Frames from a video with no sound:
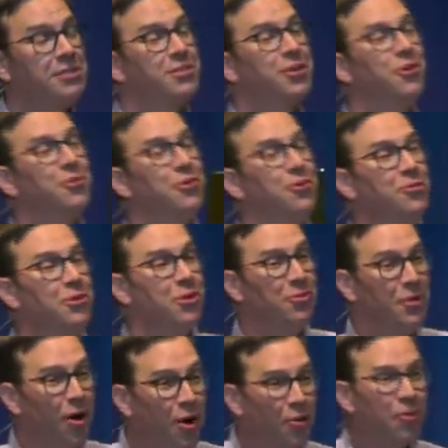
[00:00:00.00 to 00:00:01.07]
So you, you
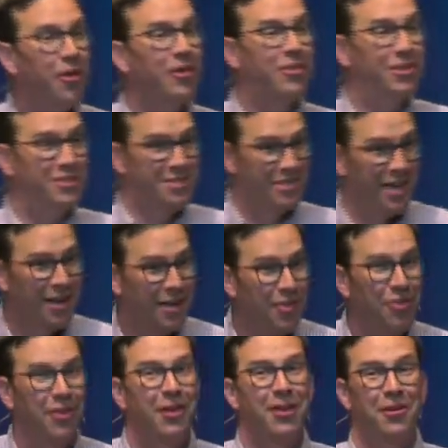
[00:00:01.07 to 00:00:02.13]
know like this kind of
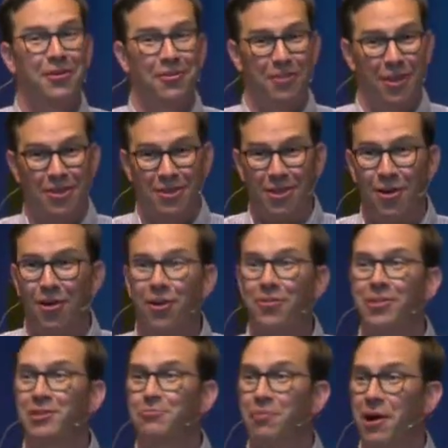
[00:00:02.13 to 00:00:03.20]
thing, like there are
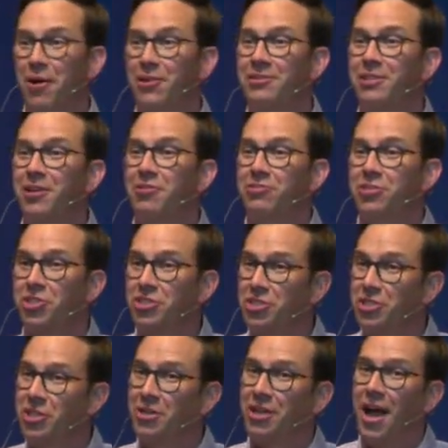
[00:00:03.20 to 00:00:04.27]
these parents that are just
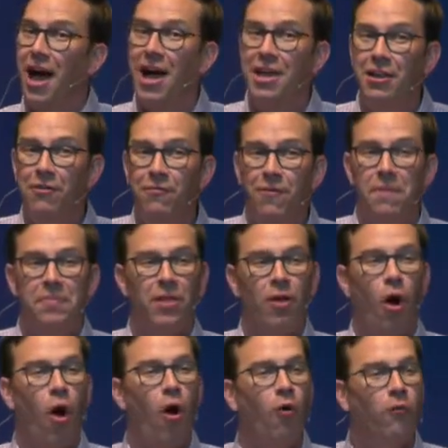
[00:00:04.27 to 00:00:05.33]
kind of
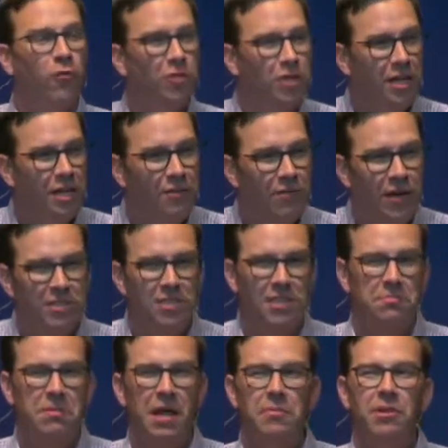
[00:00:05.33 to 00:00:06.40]
overly invested,
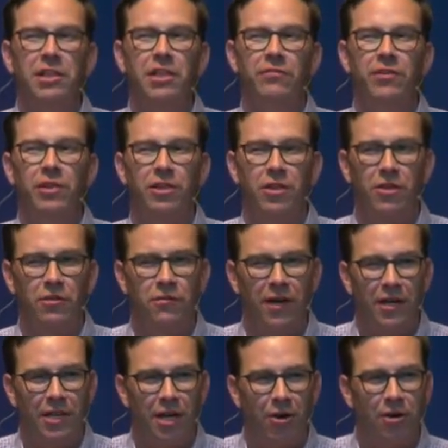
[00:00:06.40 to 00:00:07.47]
maybe living a little
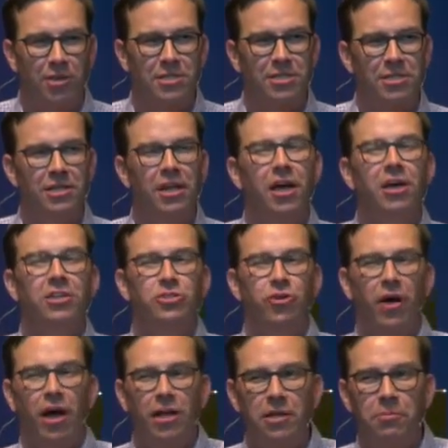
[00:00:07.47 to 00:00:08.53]
vicariously,
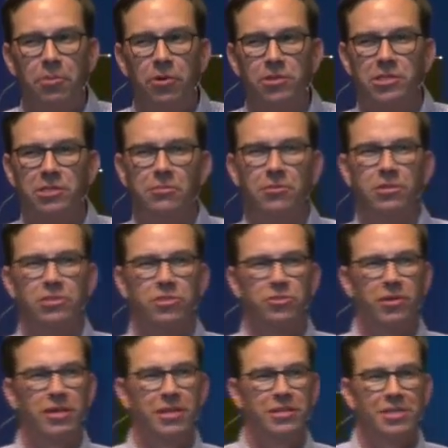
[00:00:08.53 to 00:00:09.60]
trying to pull some of the
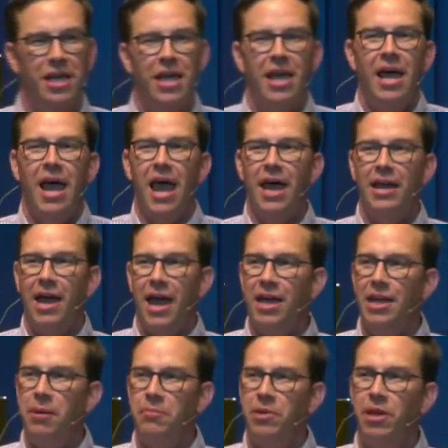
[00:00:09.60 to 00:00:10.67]
strings and end
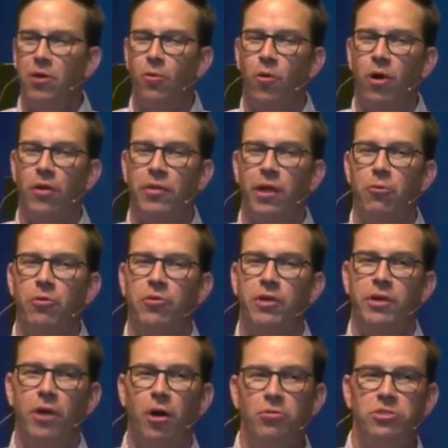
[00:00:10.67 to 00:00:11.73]
up being one that when the
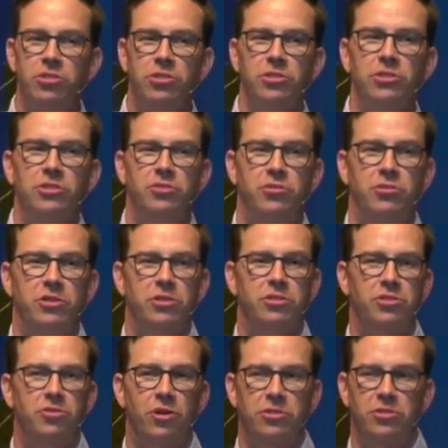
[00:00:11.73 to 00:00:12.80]
coaches or the
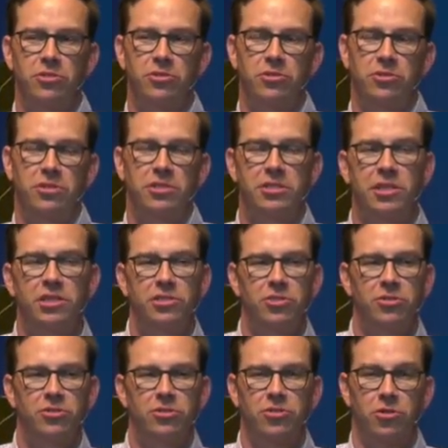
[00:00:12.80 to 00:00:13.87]
instructors, the
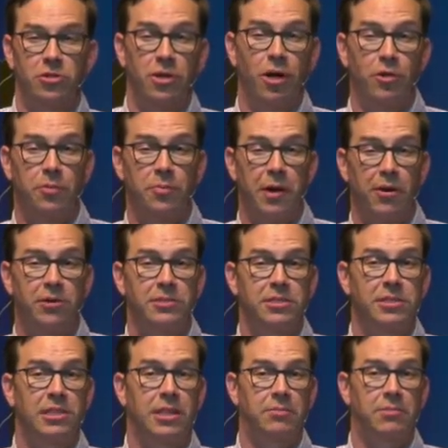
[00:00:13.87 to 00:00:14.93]
teachers or the other parents see them